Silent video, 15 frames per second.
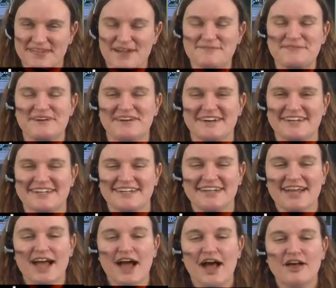I'm
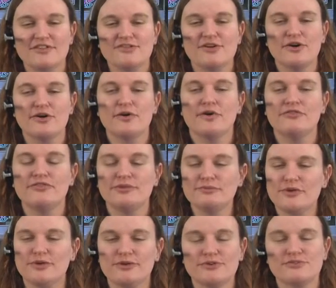good. So,
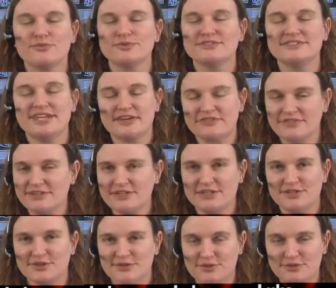filmgoers will
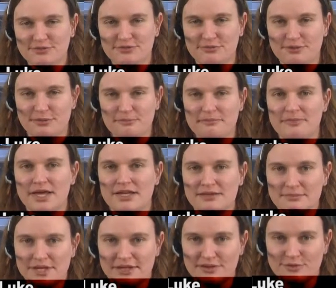definitely know you from your
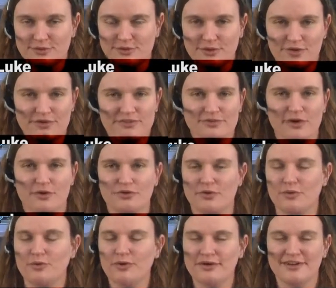many, many roles.
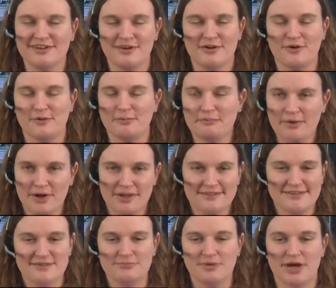The War at Home,
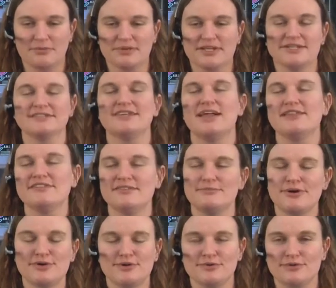Boston Public. Tell us
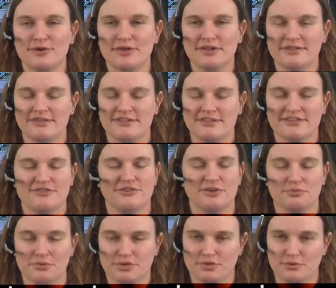about your role in this
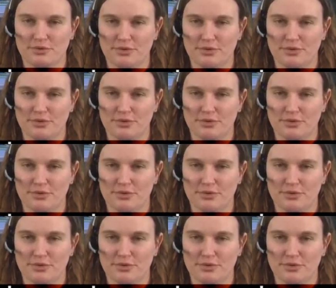film, Little